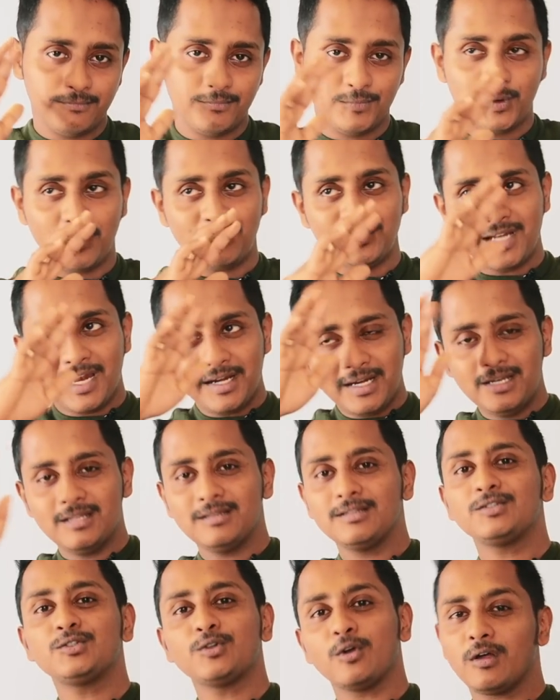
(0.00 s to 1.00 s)
you have studied
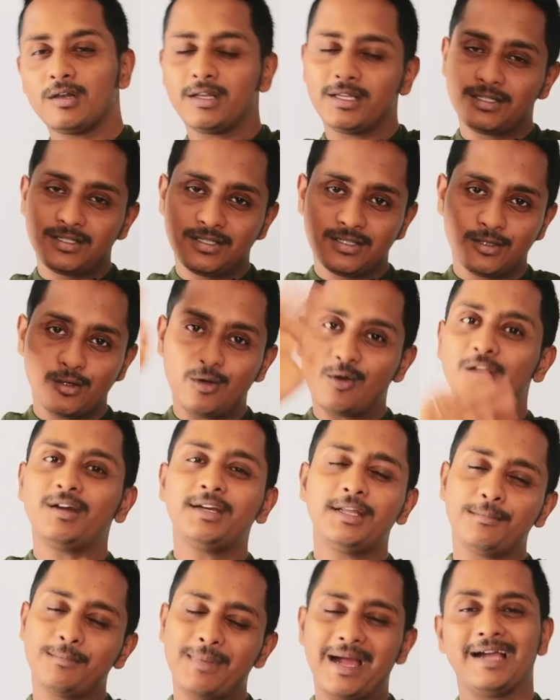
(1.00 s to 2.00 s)
in this college long
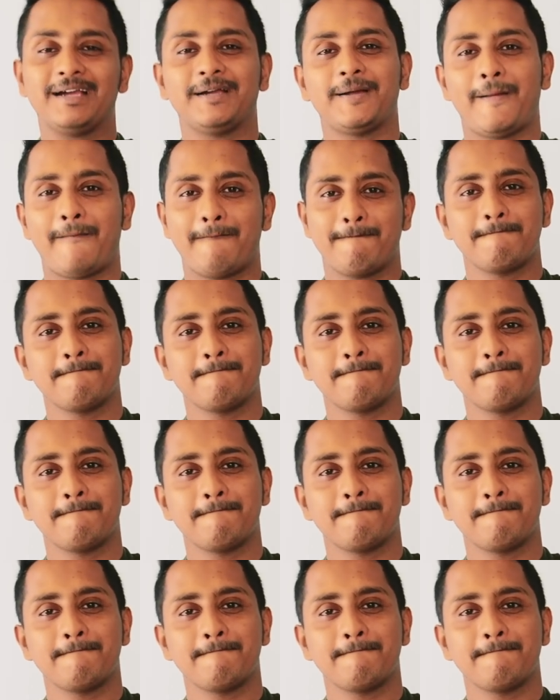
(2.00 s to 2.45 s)
time back.